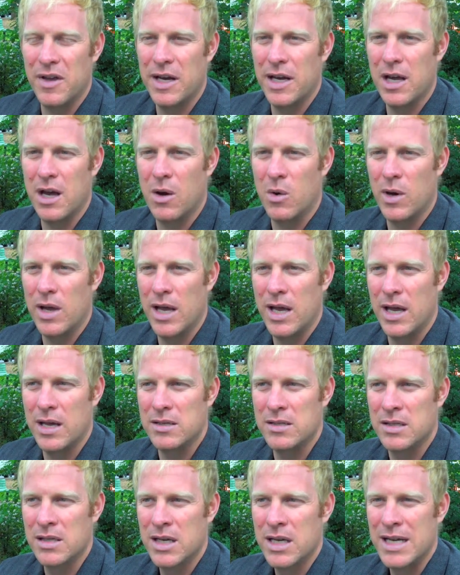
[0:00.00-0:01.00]
video
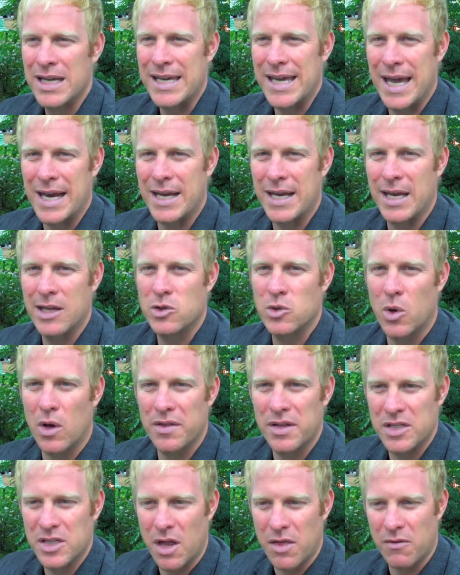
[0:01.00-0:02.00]
is getting into all
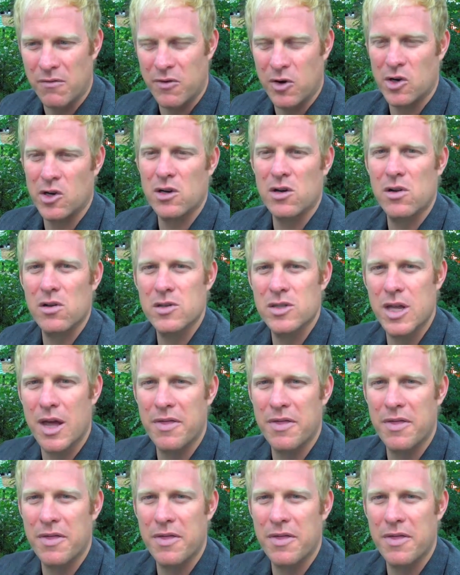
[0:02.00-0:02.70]
these other verticals.